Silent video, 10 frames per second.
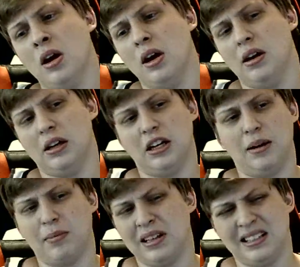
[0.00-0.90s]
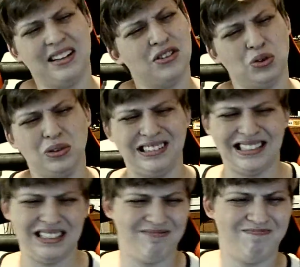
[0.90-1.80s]
because there's
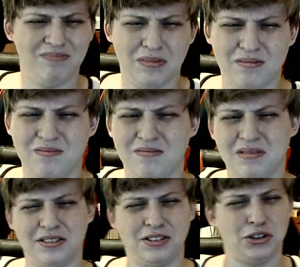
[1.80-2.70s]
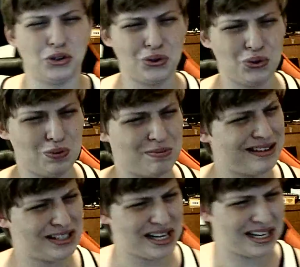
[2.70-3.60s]
only so
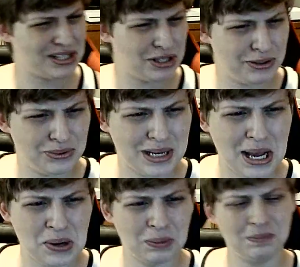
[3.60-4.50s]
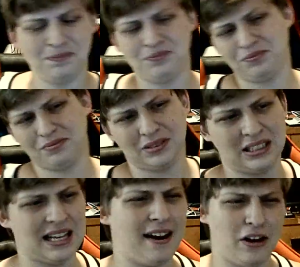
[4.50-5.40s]
much I can do now, because
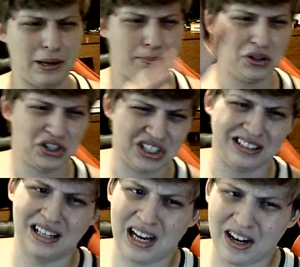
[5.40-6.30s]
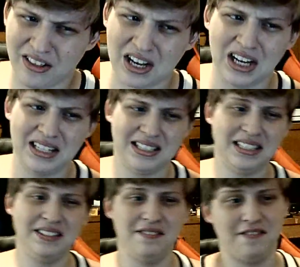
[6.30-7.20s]
I already pushed a lot of the
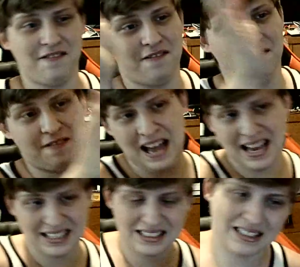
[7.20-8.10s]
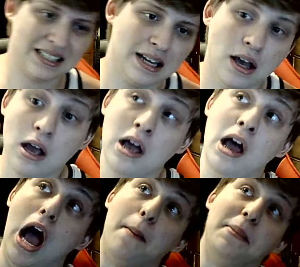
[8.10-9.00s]
content fast.
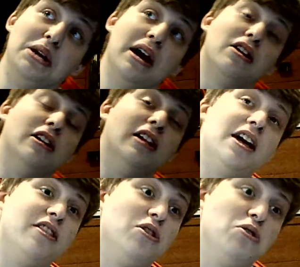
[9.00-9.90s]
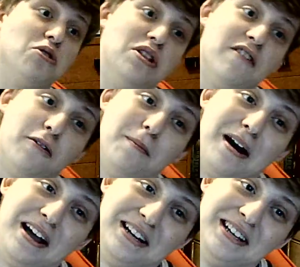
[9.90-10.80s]
I mean, not going to lie, never
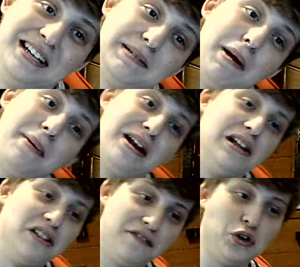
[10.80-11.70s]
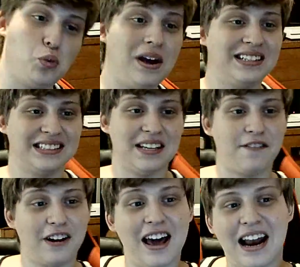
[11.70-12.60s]
mind, it's probably got another few weeks, because I
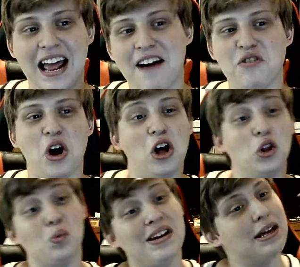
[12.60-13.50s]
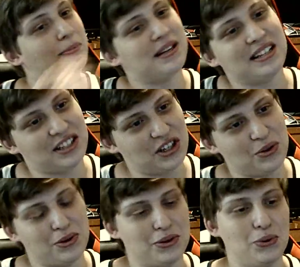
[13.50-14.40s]
forgot I have the Halloween update to go
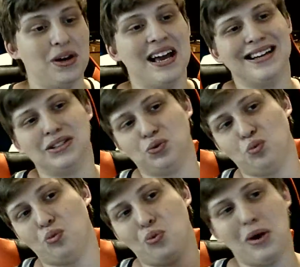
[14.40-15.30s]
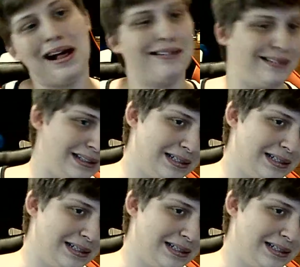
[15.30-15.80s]
do as well.